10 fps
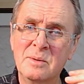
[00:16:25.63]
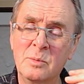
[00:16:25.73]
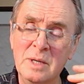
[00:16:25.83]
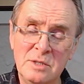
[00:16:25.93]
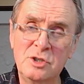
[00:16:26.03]

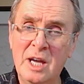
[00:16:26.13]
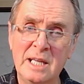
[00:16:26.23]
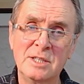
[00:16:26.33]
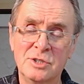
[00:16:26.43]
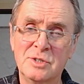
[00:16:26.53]
will
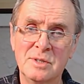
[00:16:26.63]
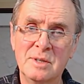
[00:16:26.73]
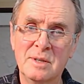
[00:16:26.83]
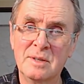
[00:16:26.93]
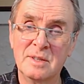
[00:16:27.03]
change
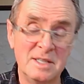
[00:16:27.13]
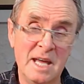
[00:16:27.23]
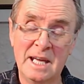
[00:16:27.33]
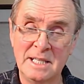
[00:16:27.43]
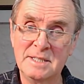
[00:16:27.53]
the
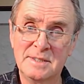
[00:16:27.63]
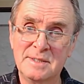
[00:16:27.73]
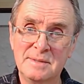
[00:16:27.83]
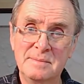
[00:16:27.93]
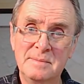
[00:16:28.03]

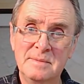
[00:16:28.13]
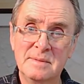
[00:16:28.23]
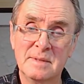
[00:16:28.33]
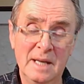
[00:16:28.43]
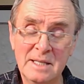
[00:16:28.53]
dates.
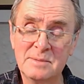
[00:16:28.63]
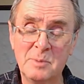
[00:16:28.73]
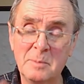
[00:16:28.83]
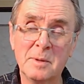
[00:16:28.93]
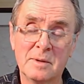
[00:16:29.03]
That's
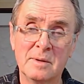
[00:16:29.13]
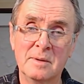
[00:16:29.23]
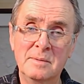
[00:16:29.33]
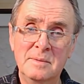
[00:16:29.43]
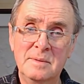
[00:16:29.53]

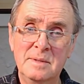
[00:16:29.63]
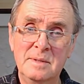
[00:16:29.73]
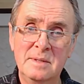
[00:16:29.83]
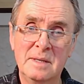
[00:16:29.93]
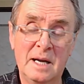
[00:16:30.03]
biblical.
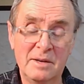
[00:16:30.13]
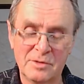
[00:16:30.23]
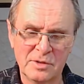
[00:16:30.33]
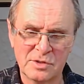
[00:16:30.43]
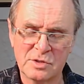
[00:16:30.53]
I
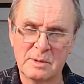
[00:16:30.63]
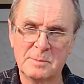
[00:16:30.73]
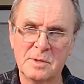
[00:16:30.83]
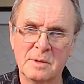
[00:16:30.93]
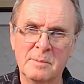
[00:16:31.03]
haven't got the
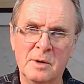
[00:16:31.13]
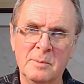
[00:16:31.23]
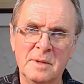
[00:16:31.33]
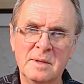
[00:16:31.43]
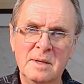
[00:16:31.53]
scripture at the
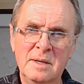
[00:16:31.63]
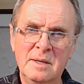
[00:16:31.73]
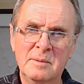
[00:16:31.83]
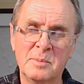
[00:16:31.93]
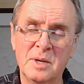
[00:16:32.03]
moment,
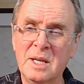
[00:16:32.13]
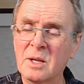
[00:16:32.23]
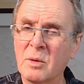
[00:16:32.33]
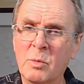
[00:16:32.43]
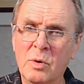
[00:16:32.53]
but
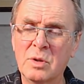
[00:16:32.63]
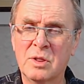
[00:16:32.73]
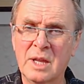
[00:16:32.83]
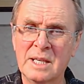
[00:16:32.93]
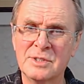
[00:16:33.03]
He'll award
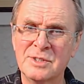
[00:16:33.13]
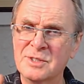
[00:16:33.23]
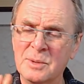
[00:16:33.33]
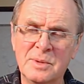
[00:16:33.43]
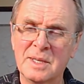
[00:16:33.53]
things and
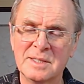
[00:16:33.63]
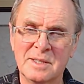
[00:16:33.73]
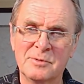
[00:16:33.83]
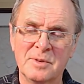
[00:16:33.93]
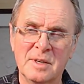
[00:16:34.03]
do things
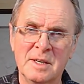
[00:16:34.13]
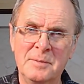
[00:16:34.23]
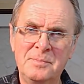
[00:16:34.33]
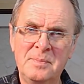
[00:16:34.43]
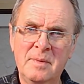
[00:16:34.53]
differently.
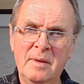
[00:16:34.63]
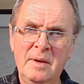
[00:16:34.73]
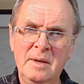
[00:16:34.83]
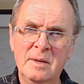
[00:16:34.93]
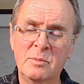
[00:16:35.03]

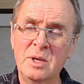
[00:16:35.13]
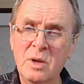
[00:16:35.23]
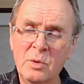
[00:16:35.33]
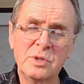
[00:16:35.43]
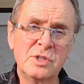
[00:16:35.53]
We
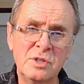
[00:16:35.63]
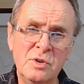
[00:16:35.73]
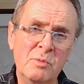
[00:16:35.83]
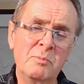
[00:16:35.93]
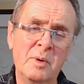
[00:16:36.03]
know there's a
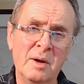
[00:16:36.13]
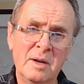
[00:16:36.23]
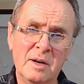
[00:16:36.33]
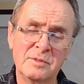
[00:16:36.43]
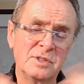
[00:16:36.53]
number
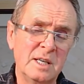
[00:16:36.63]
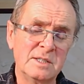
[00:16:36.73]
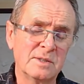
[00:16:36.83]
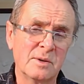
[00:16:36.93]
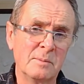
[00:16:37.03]
of
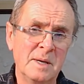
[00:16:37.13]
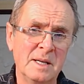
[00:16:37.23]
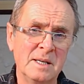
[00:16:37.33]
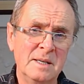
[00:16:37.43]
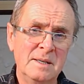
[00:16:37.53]
saints to come
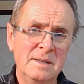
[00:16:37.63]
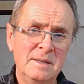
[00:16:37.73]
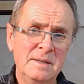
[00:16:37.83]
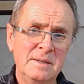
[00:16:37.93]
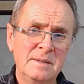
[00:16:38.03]
in.
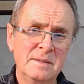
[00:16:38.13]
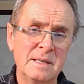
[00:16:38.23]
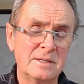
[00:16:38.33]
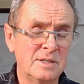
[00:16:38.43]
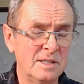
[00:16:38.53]

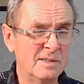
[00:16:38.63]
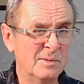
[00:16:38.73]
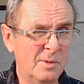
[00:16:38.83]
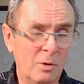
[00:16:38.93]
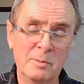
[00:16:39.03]
That's in
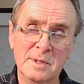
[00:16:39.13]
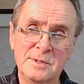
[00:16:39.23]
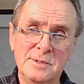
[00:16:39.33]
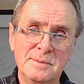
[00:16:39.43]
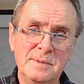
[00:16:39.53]

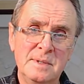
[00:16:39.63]
Romans.